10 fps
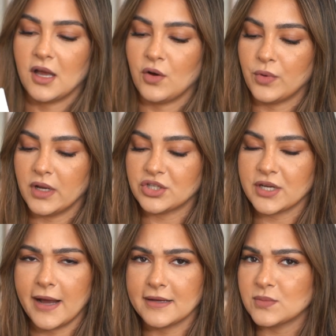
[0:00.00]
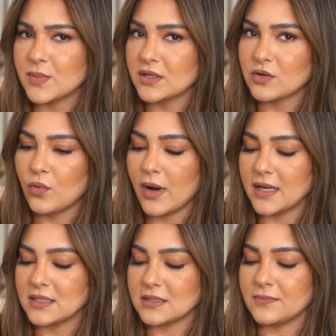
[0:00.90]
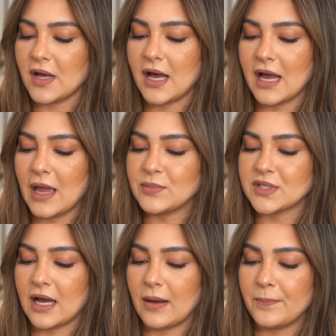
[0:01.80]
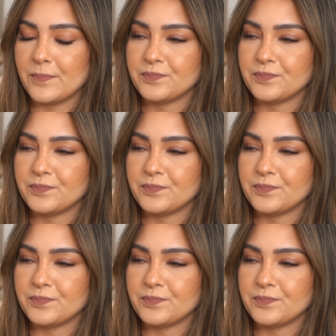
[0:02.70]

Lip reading: which has been quite hyped up,